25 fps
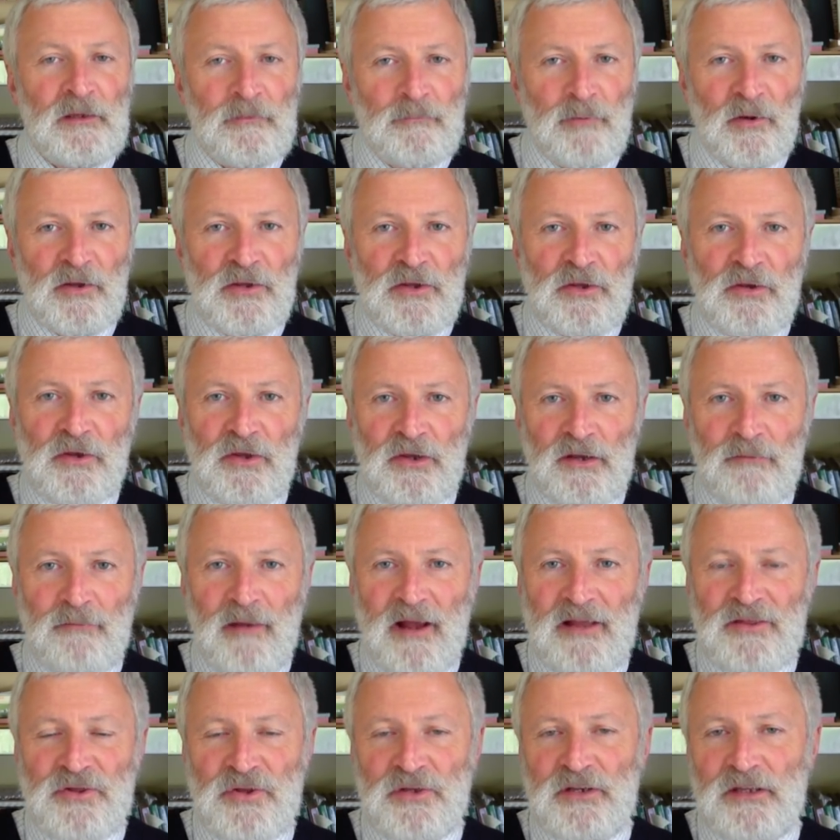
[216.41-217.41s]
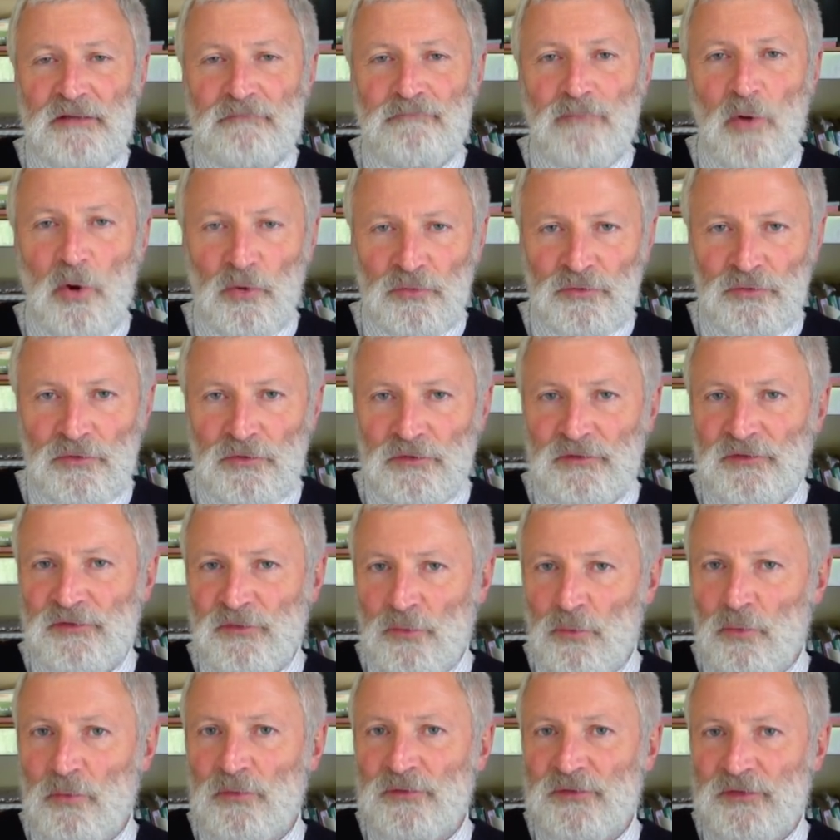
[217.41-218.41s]
But you can imagine in modern
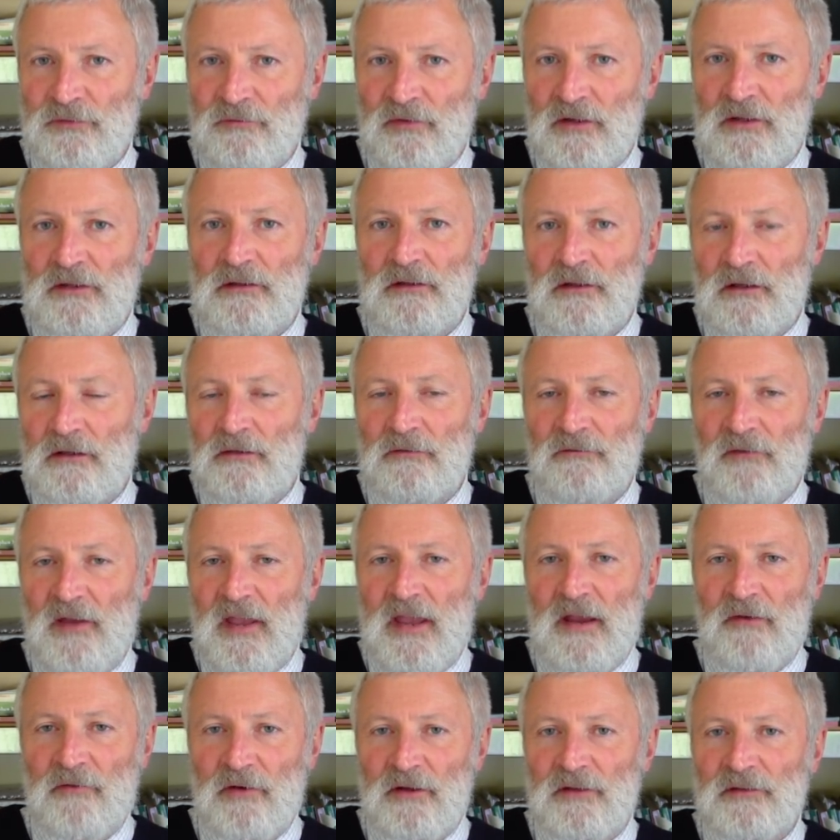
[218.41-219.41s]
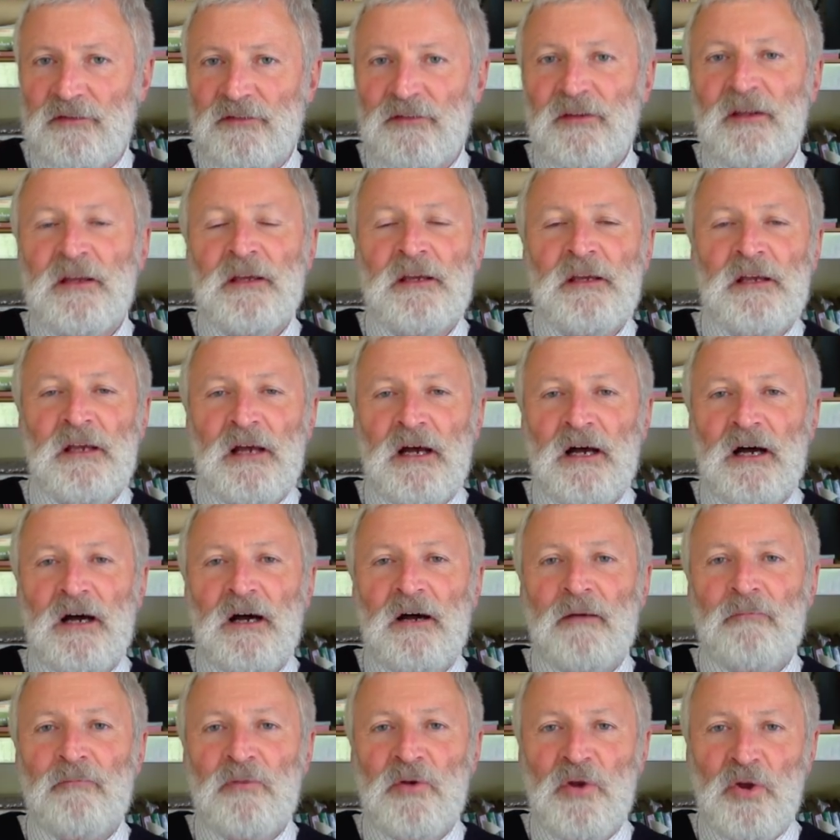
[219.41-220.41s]
sorts of, of areas,
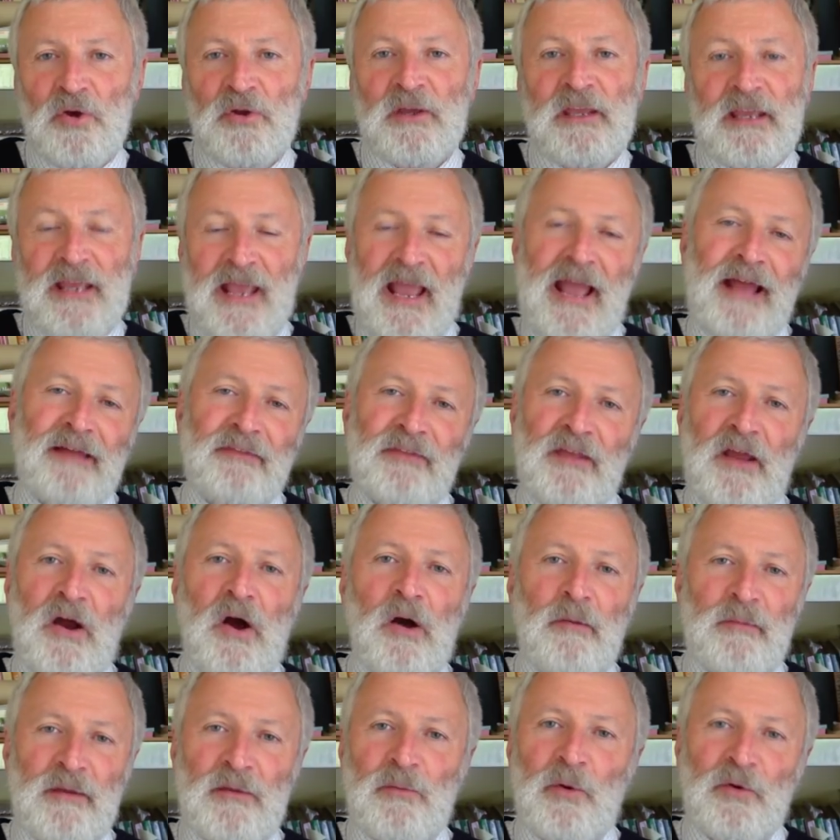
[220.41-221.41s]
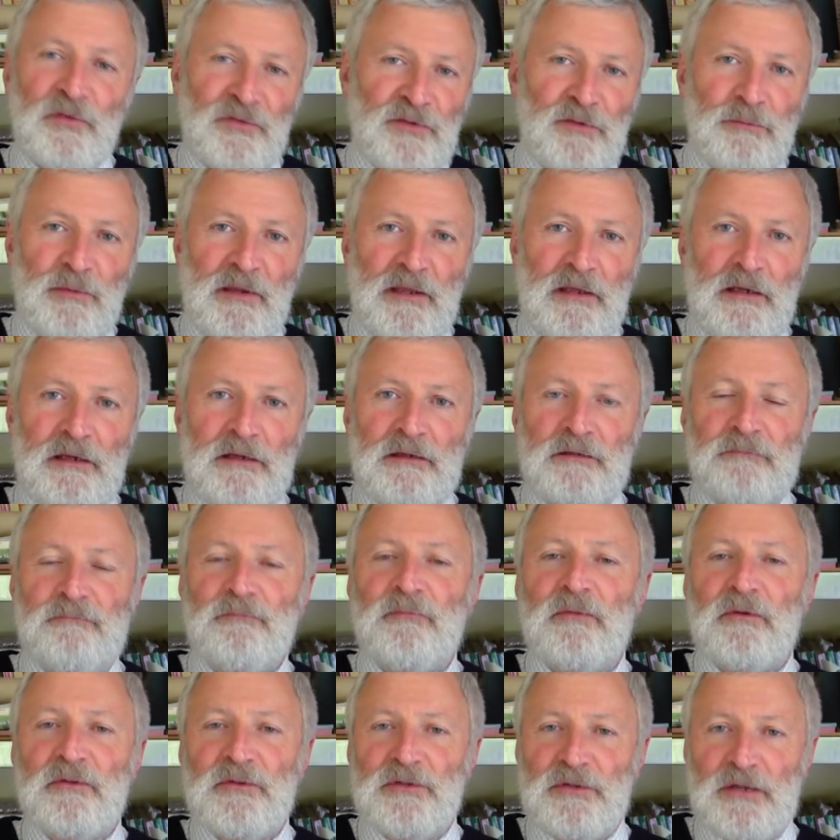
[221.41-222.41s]
um, looking at the army wants to be a
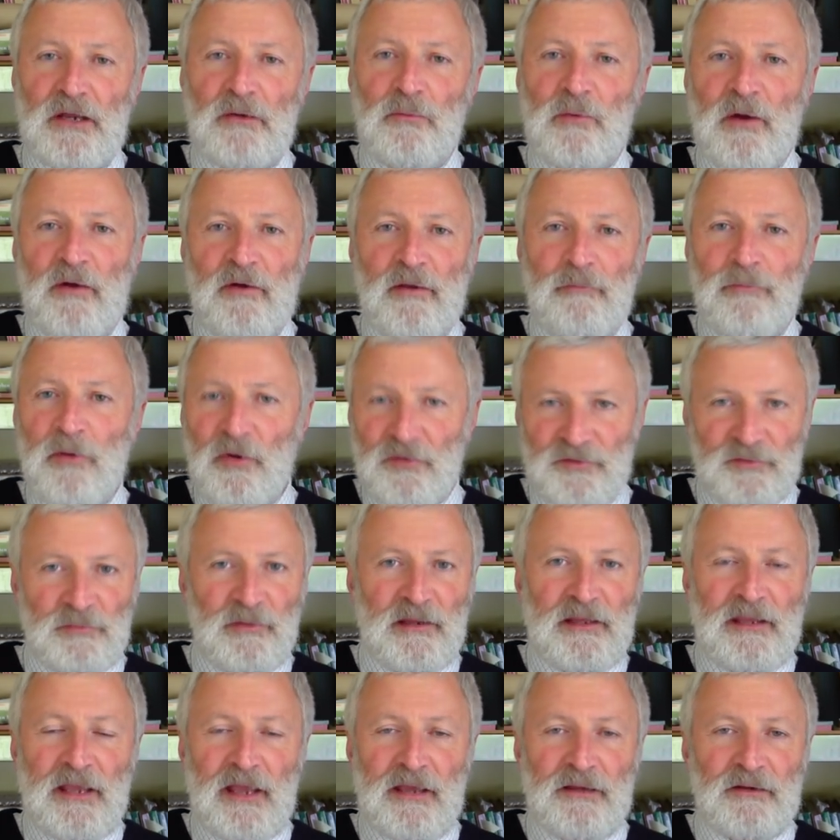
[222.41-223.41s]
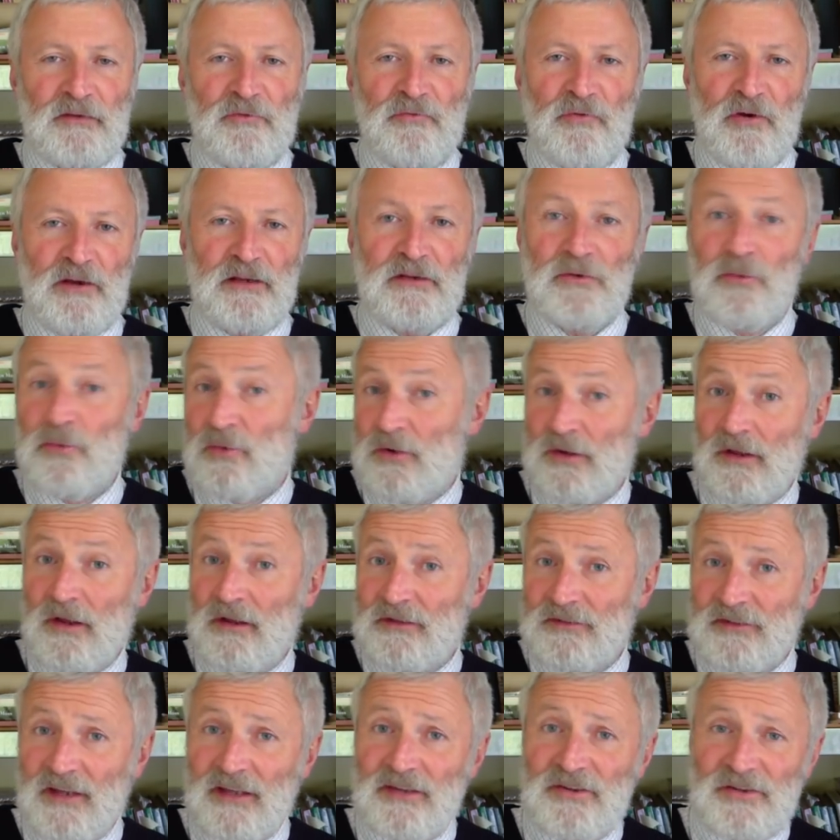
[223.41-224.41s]
you know where it possibly can a green
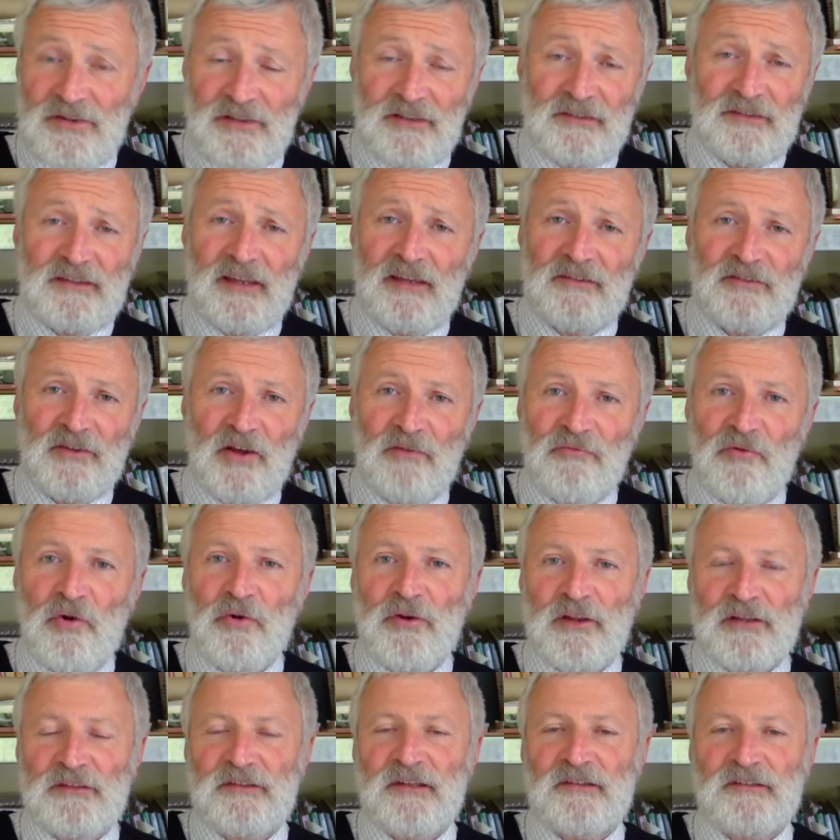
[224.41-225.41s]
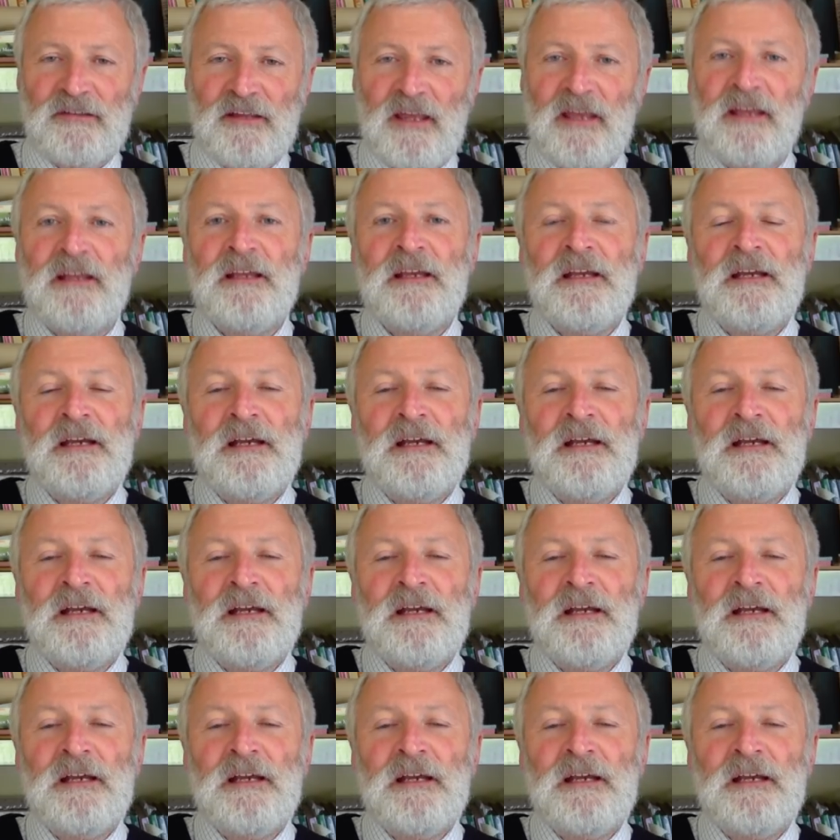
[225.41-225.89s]
organisation. It sounds ironic, doesn't it?